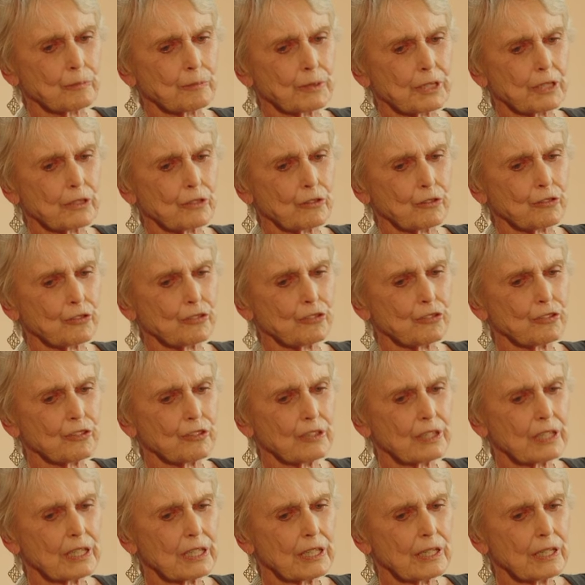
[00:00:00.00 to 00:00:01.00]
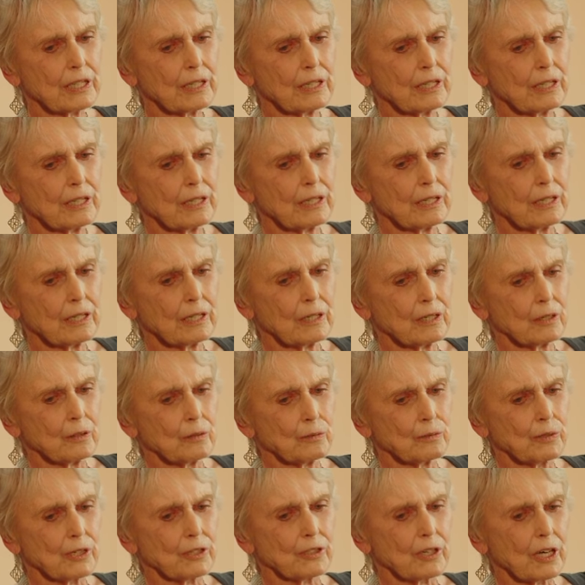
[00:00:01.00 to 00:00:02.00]
because,
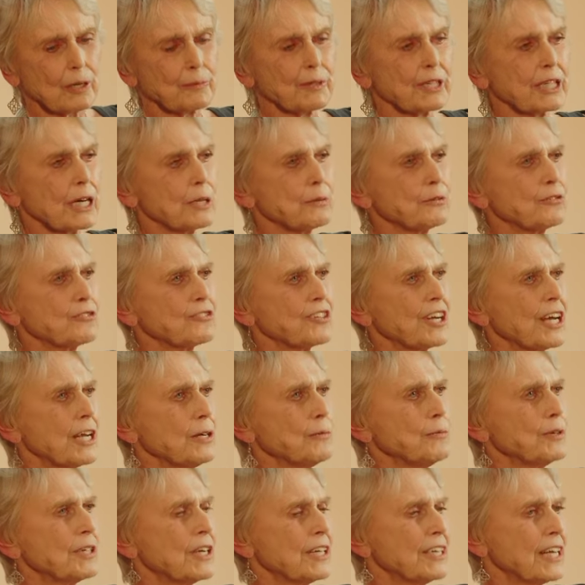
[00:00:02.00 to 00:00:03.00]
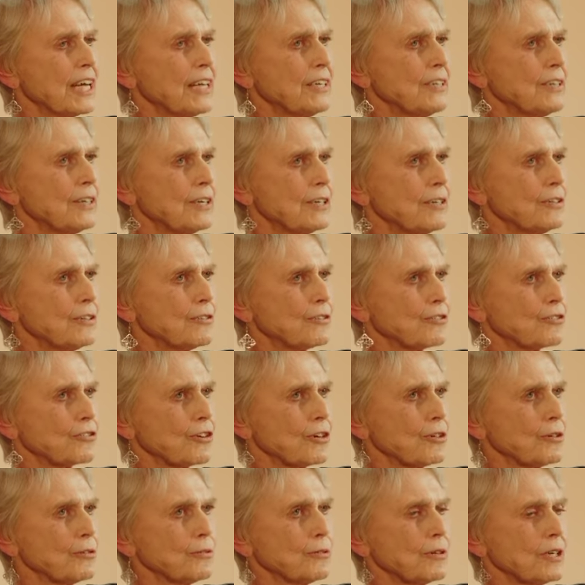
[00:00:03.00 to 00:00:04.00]
I was 10 when it ended,
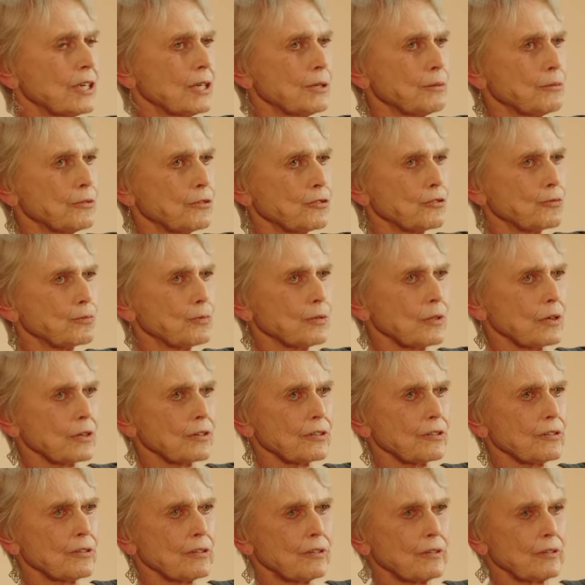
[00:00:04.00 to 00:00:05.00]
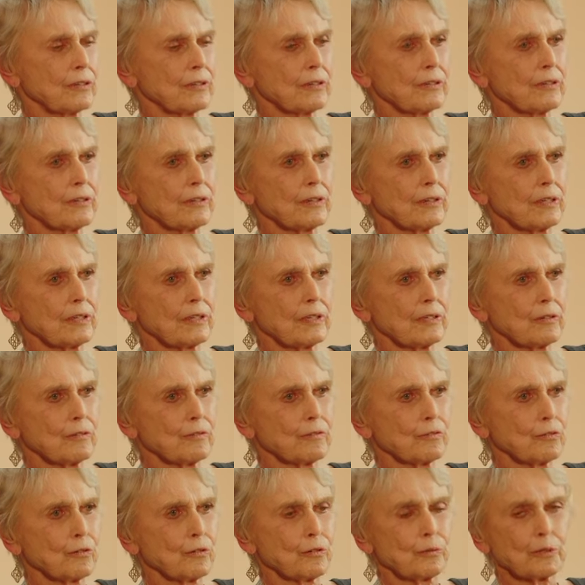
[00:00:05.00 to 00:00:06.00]
so I was,
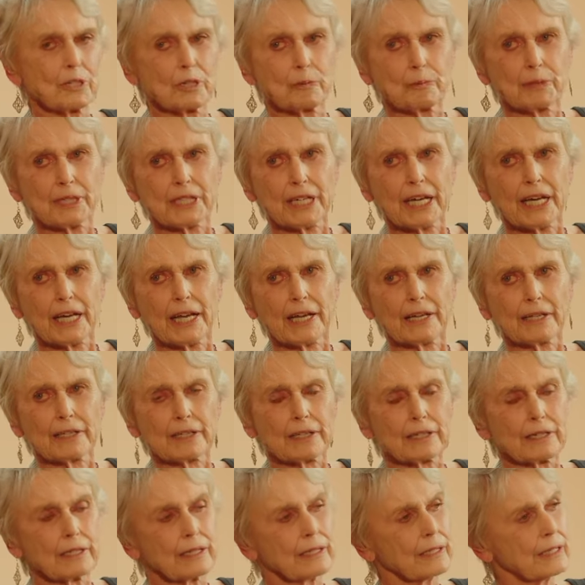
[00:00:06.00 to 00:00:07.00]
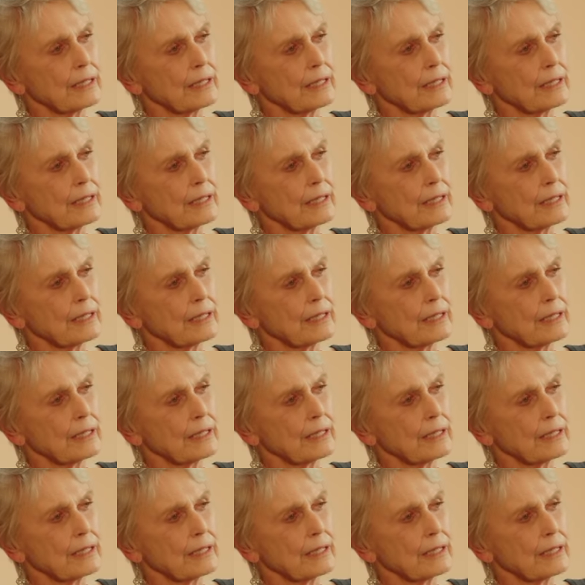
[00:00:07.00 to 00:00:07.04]
four when it began. Mm.